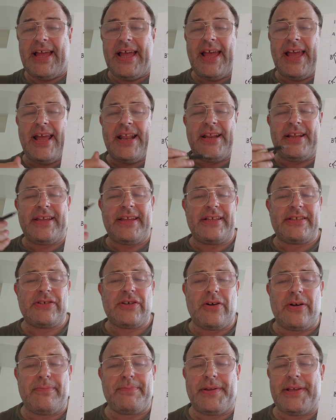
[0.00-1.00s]
And it gets
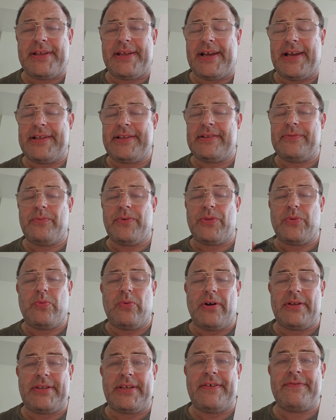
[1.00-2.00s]
complicated with
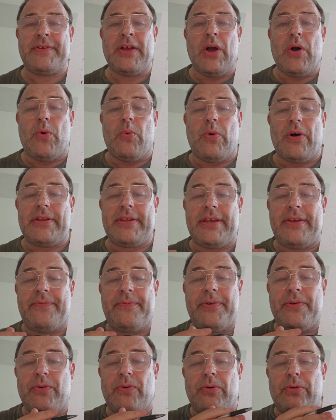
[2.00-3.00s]
what ifs. What
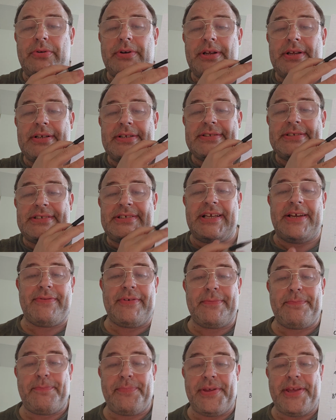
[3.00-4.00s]
if we're ordering
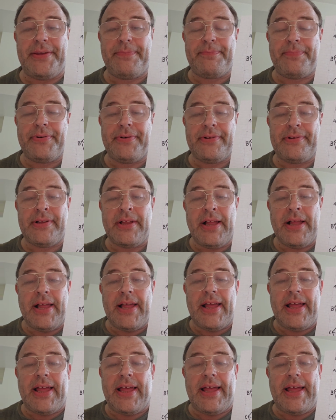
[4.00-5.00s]
7 people
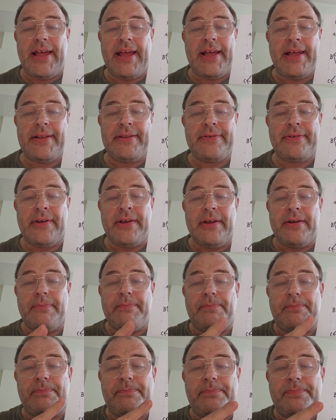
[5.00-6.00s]
and
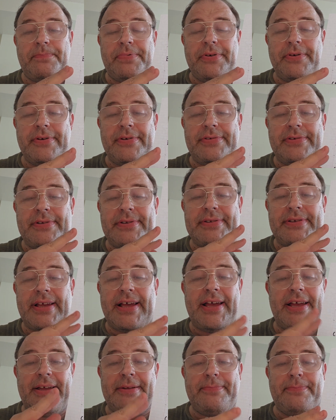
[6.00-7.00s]
persons
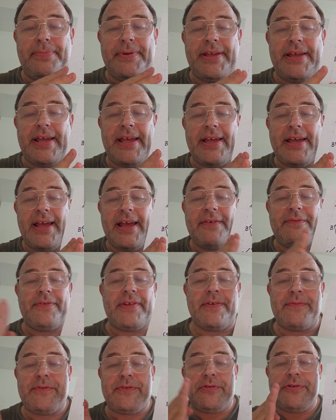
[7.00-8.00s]
A and B have
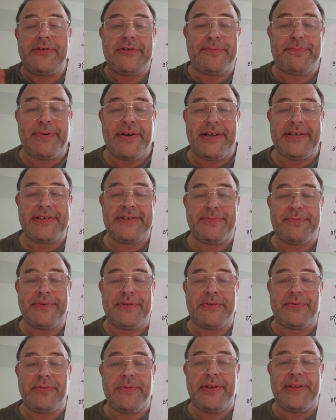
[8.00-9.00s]
to have 2 spaces
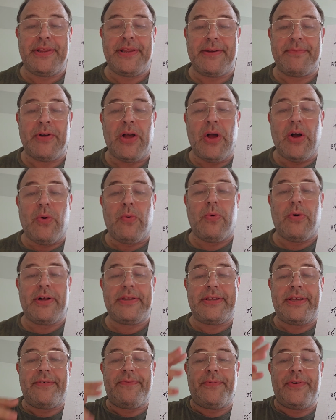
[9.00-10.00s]
between them?
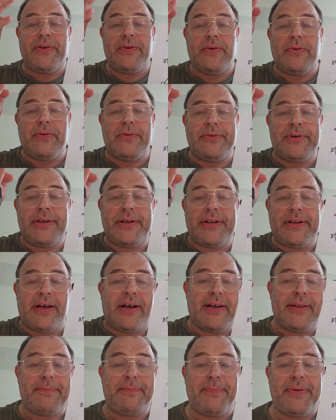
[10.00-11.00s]
What if we're ordering
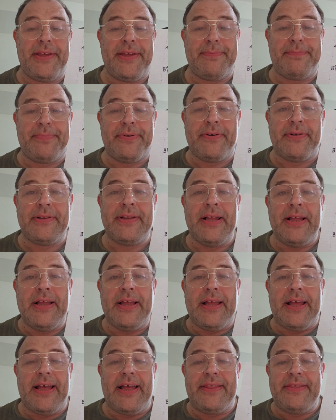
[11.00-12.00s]
9 people
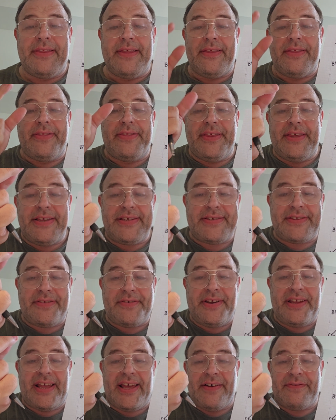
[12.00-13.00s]
and these
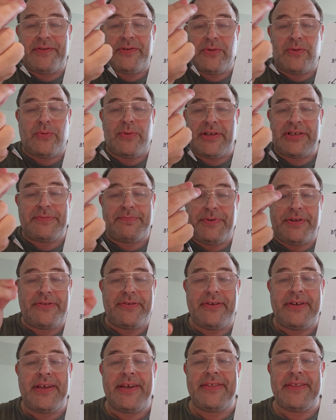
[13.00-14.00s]
3 have to always be
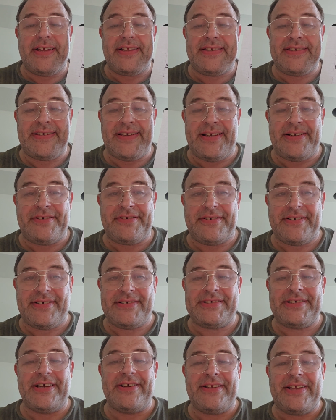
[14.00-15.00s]
together, etc.?
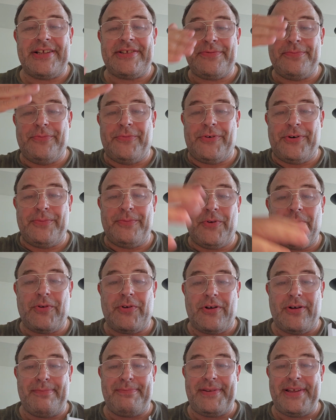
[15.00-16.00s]
So it gets more and more
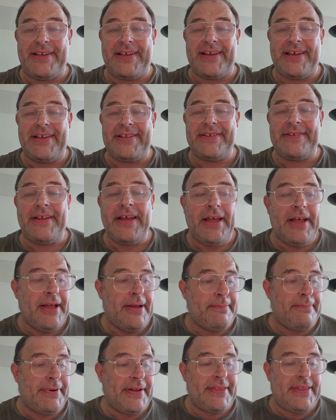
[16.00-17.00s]
complicated,
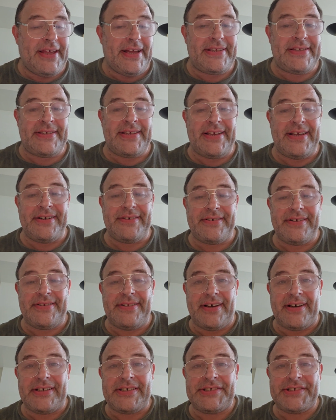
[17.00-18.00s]
but that's the
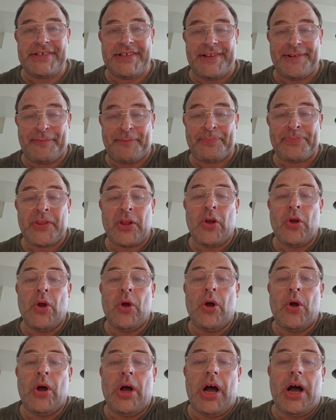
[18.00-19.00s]
introduction.
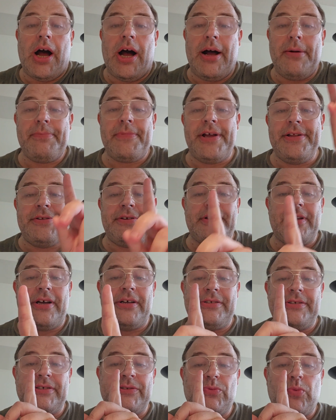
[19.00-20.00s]
I'm going to
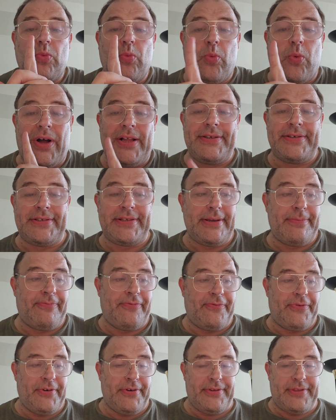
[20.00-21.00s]
go just one step
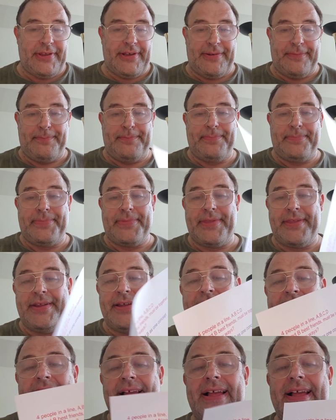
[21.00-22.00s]
further.
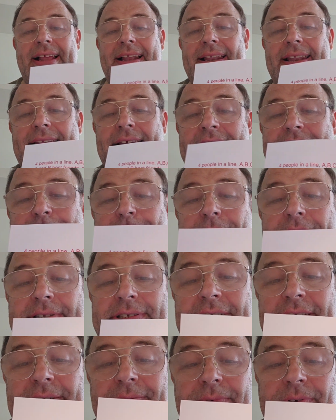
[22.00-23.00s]
Let's
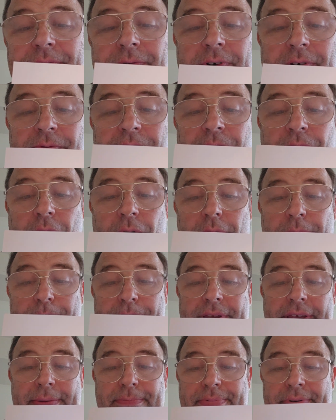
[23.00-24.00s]
pretend we've got 4
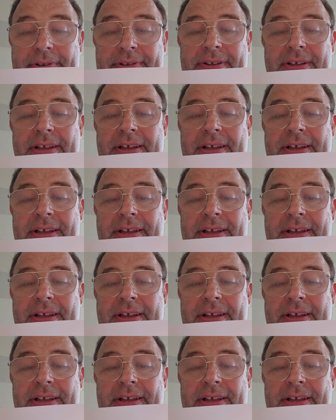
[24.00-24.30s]
people.